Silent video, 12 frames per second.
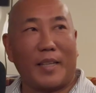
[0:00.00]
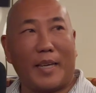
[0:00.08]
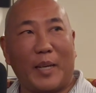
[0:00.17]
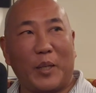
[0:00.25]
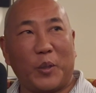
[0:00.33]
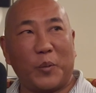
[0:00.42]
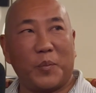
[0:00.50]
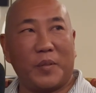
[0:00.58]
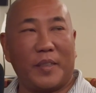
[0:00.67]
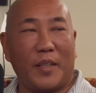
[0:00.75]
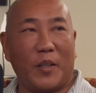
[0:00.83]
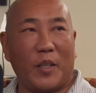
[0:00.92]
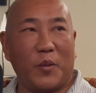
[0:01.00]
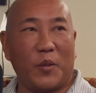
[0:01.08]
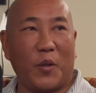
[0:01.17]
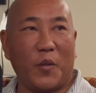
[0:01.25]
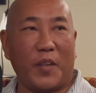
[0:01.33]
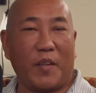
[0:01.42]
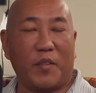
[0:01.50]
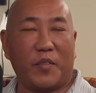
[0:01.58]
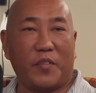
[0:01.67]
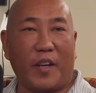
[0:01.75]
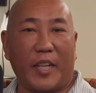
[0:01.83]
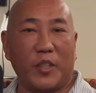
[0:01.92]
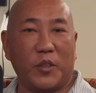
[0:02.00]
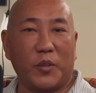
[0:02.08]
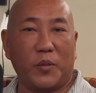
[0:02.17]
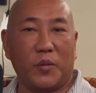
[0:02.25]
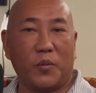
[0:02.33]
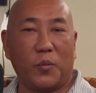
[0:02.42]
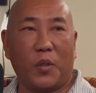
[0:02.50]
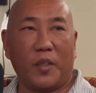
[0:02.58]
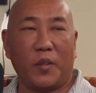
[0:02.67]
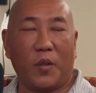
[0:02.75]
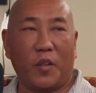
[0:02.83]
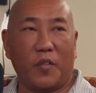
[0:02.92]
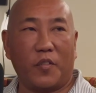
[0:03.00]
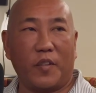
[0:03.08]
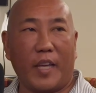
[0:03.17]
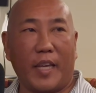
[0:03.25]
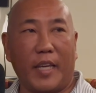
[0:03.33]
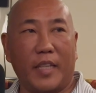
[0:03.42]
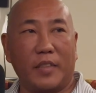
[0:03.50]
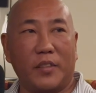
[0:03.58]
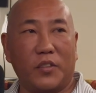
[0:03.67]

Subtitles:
I don't know if I have a final one offhand.